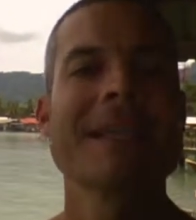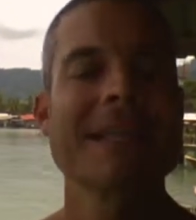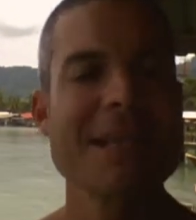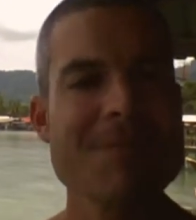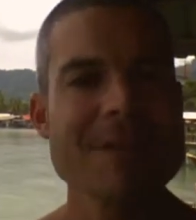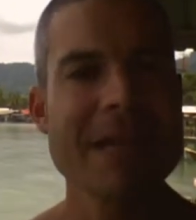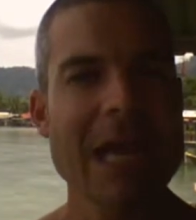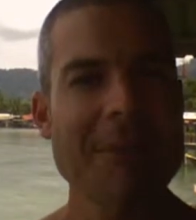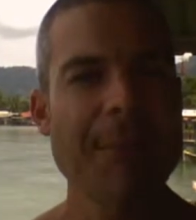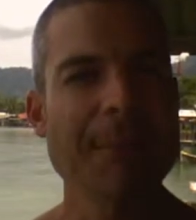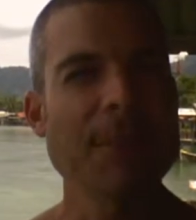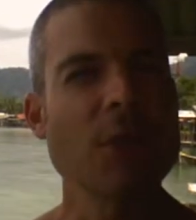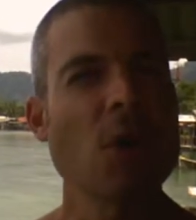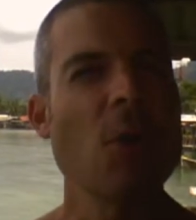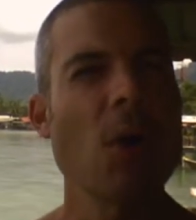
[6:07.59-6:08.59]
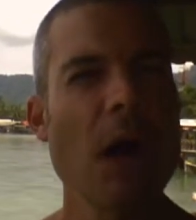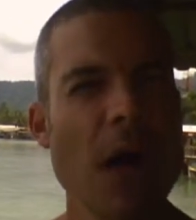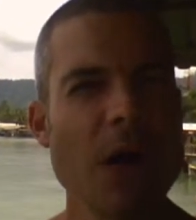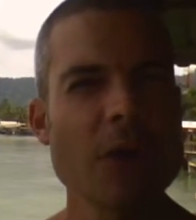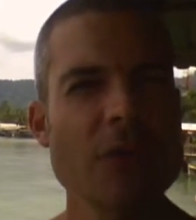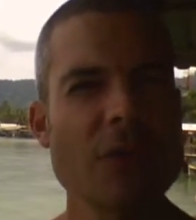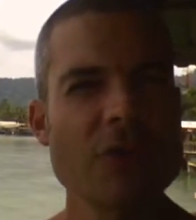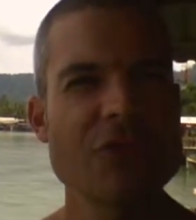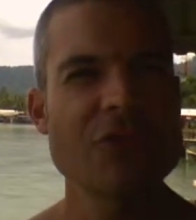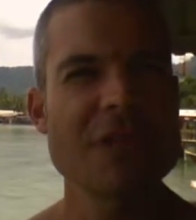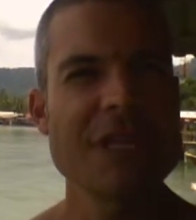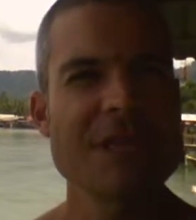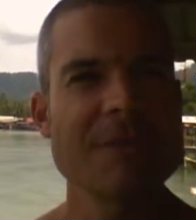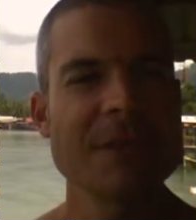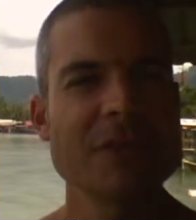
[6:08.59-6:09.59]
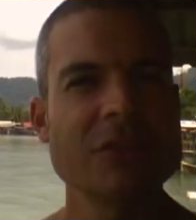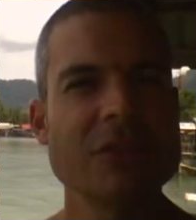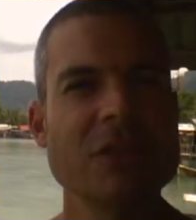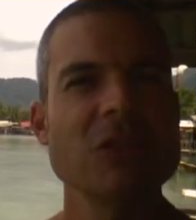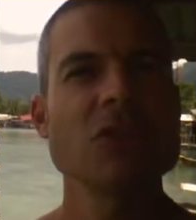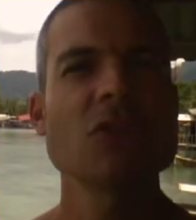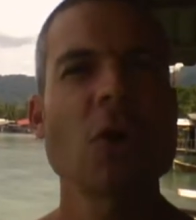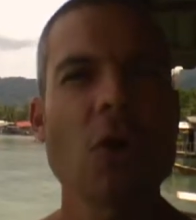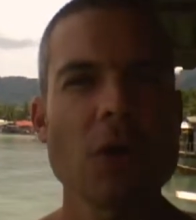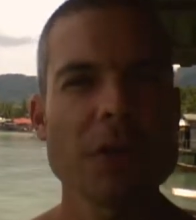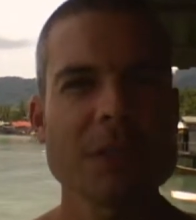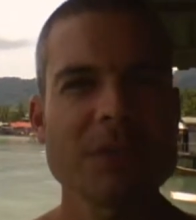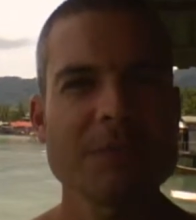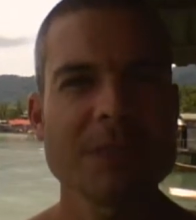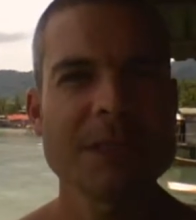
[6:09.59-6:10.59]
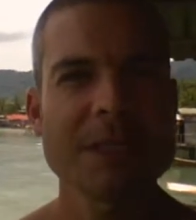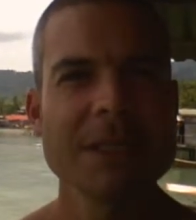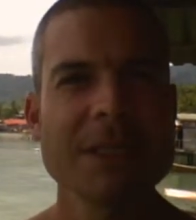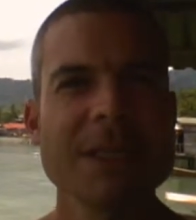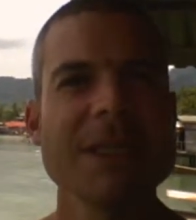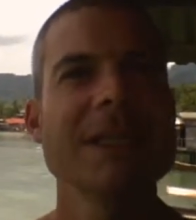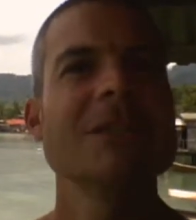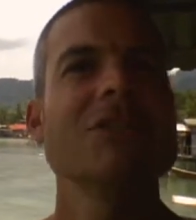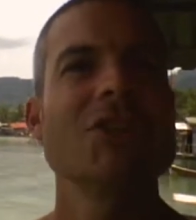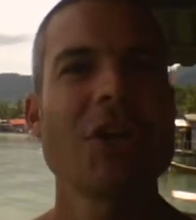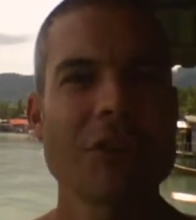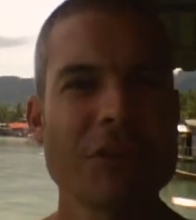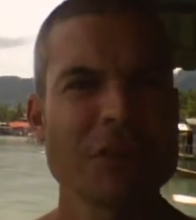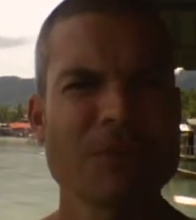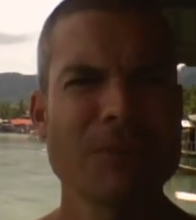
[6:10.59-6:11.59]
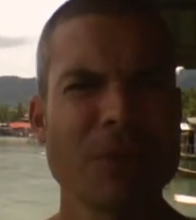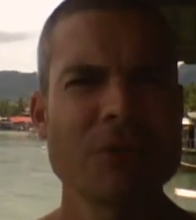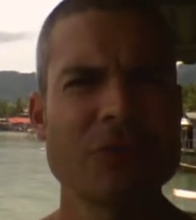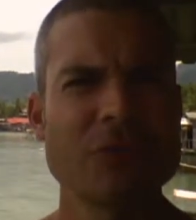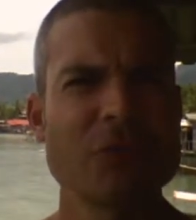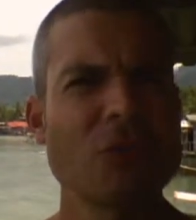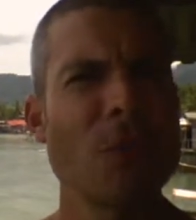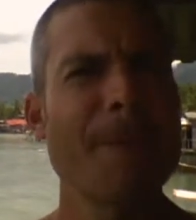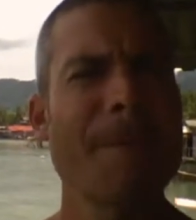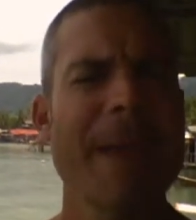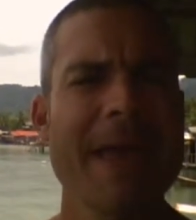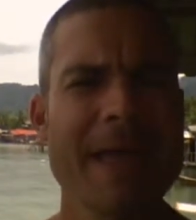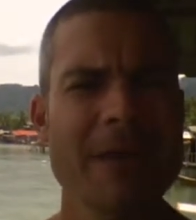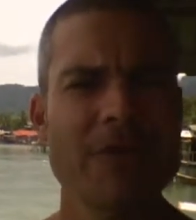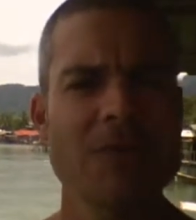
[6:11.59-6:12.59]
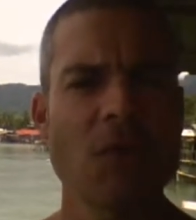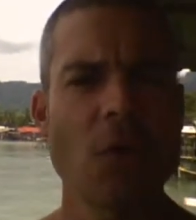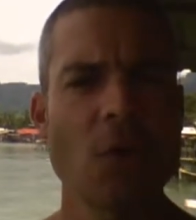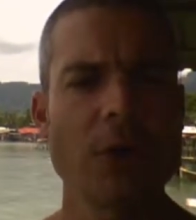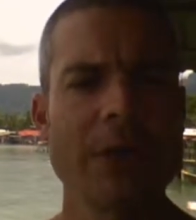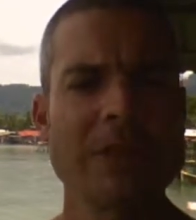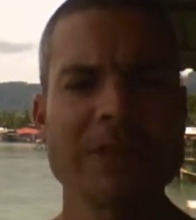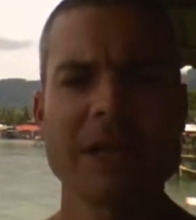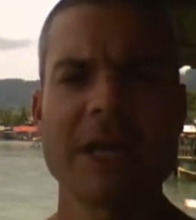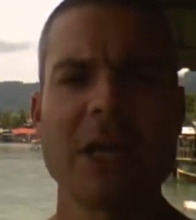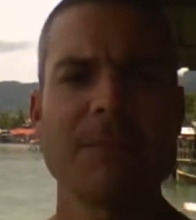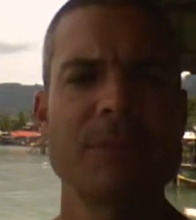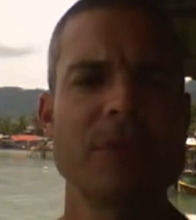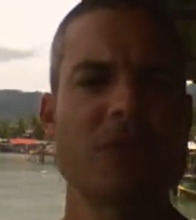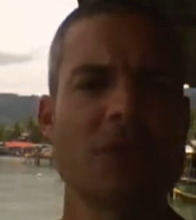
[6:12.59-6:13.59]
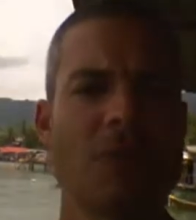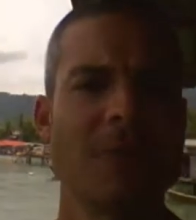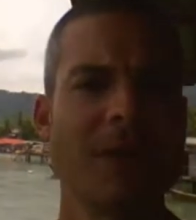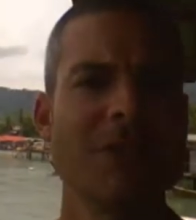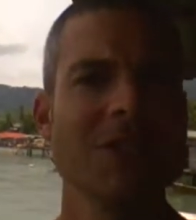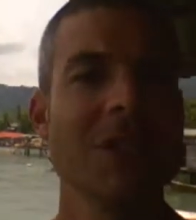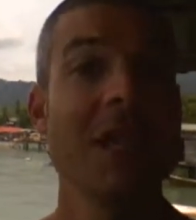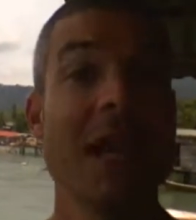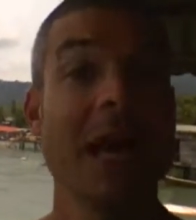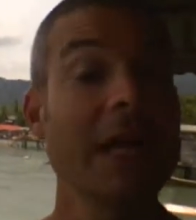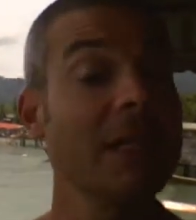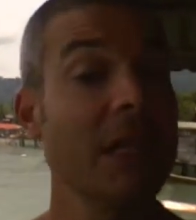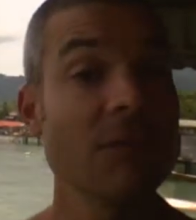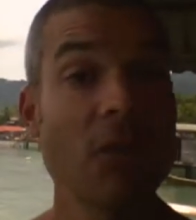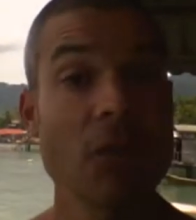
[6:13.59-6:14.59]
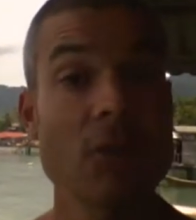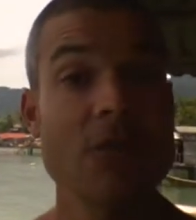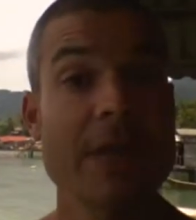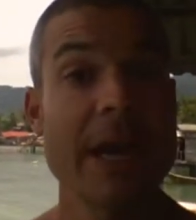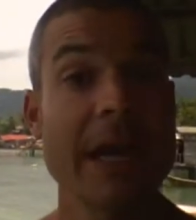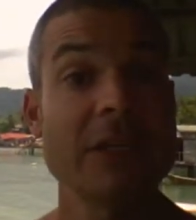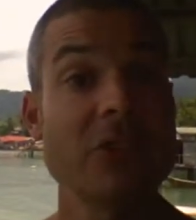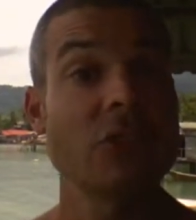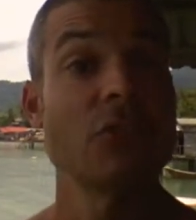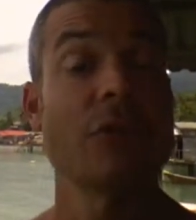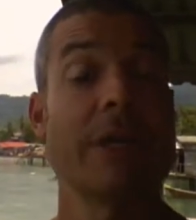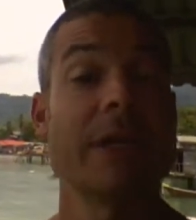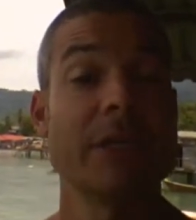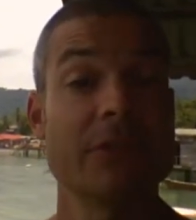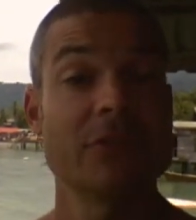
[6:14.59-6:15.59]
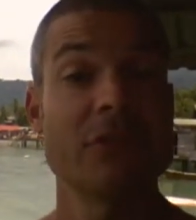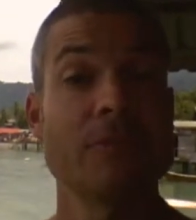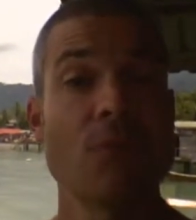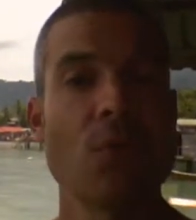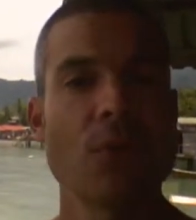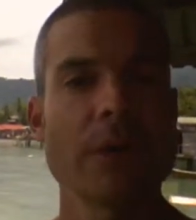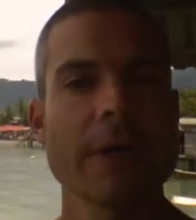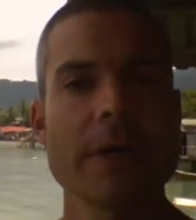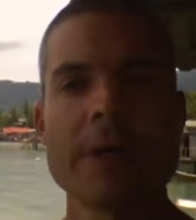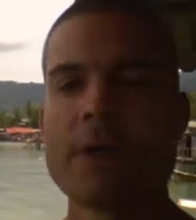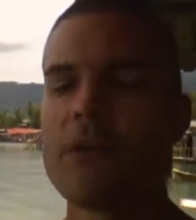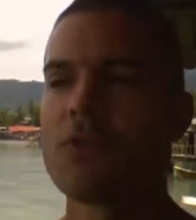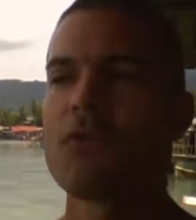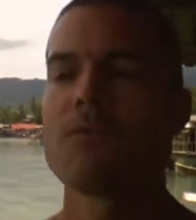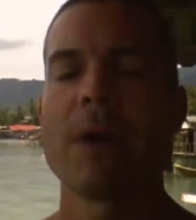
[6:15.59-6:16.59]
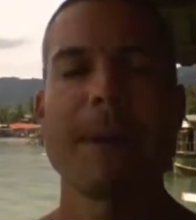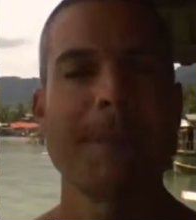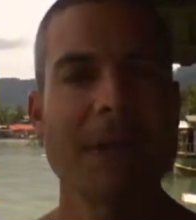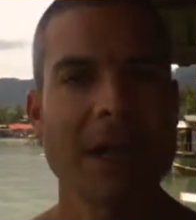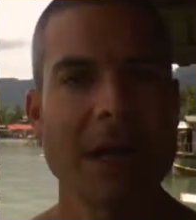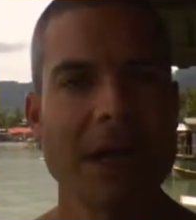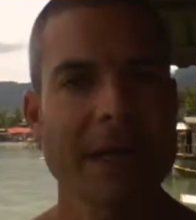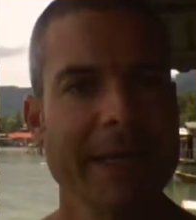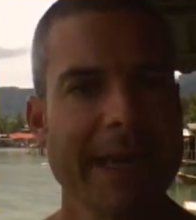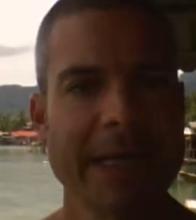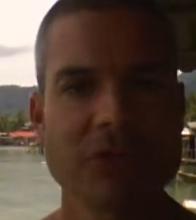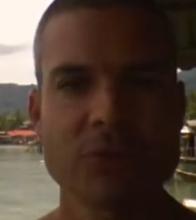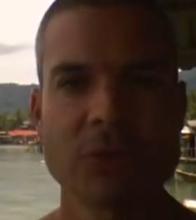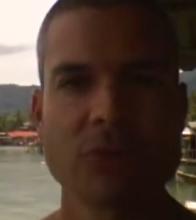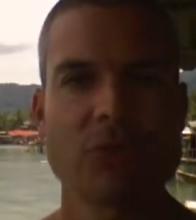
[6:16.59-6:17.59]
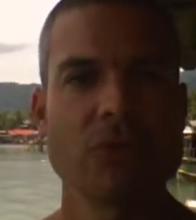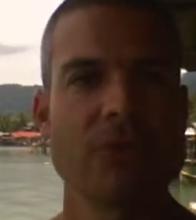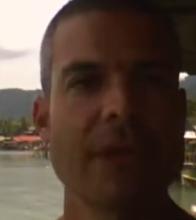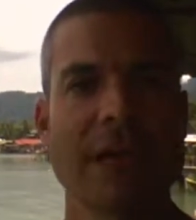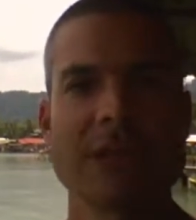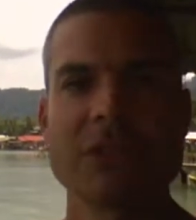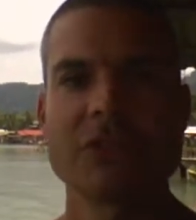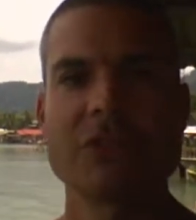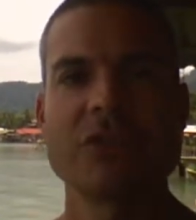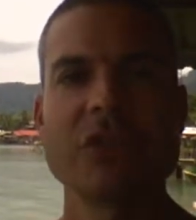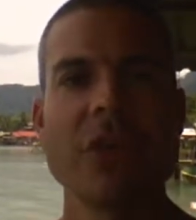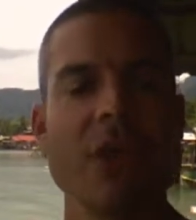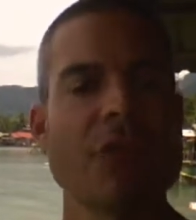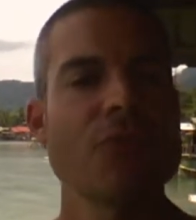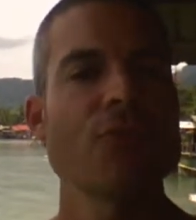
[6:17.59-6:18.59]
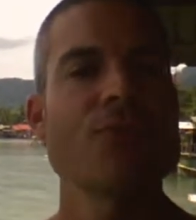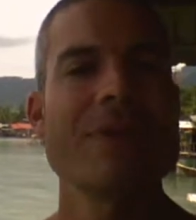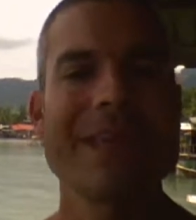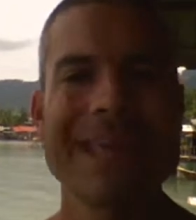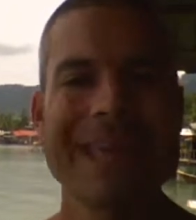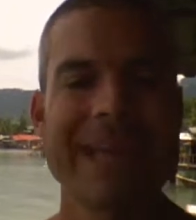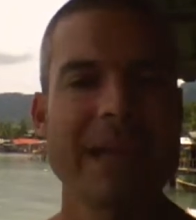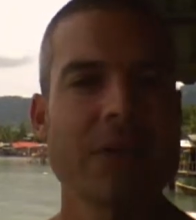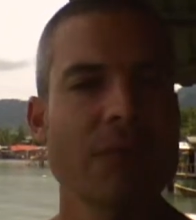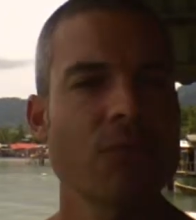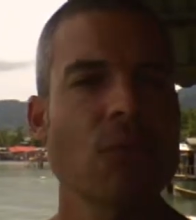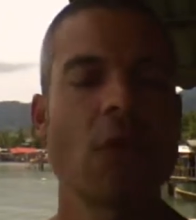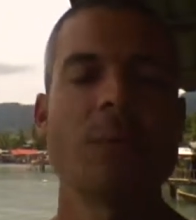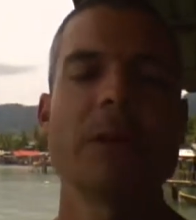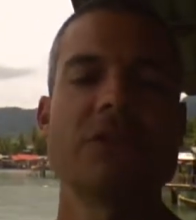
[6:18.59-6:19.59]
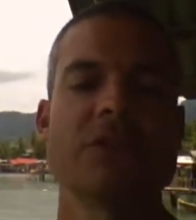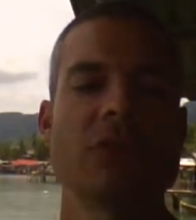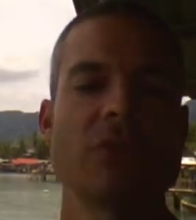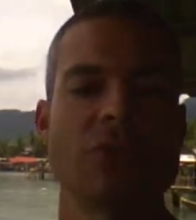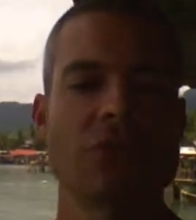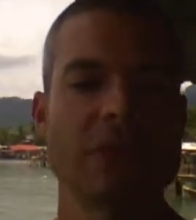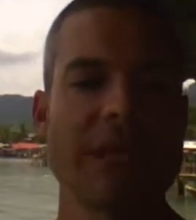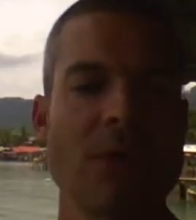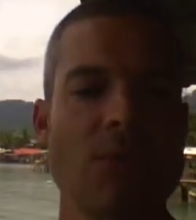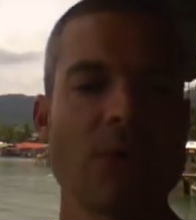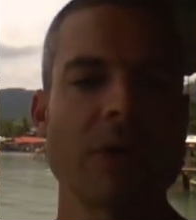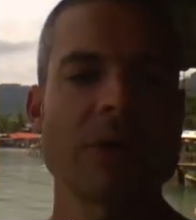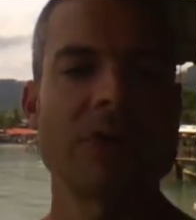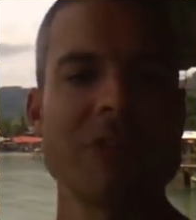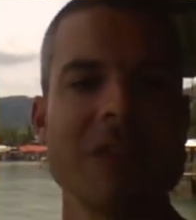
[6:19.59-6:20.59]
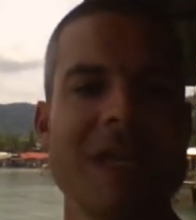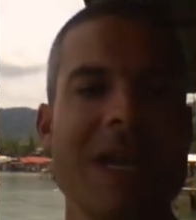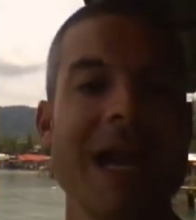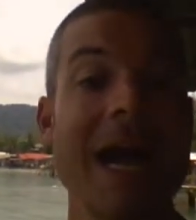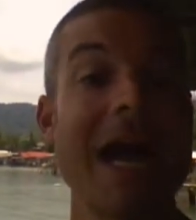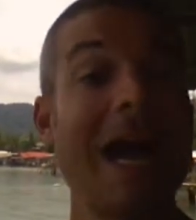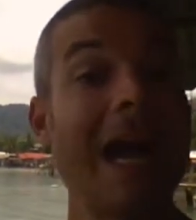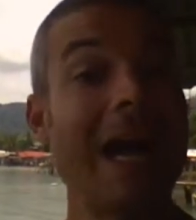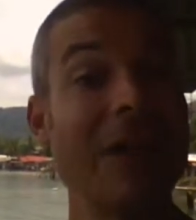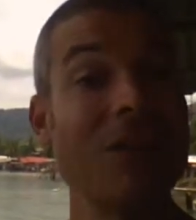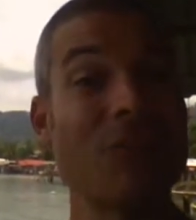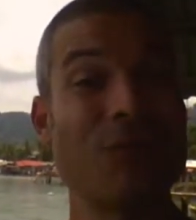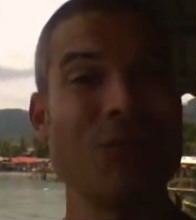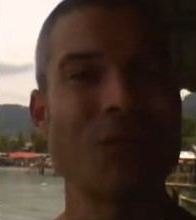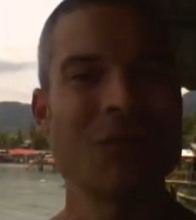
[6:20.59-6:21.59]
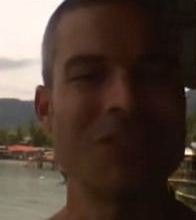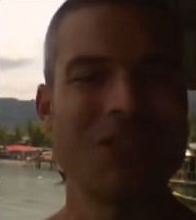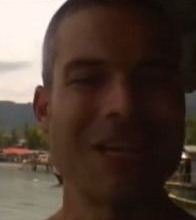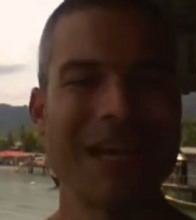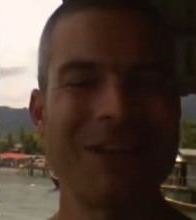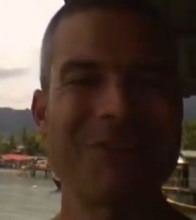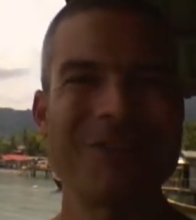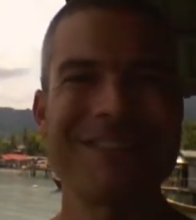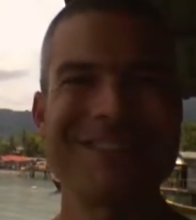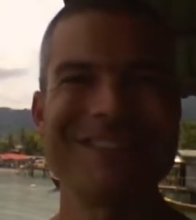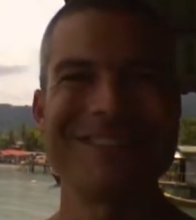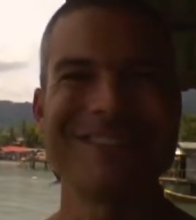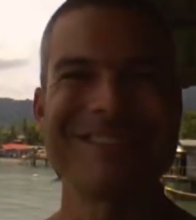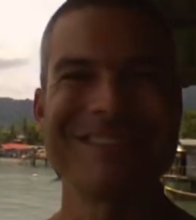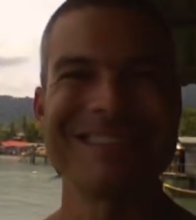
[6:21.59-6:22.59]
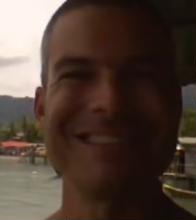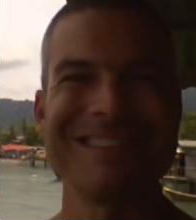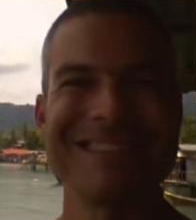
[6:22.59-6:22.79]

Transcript: Leave me a comment below. Hug those demons, talk to me share this post to pay it forward. That's going to help you so much. I love all you guys and your unending support through my blog at Cash with a True Conscience, through King, through all my social networks. I look forward to chatting with you soon.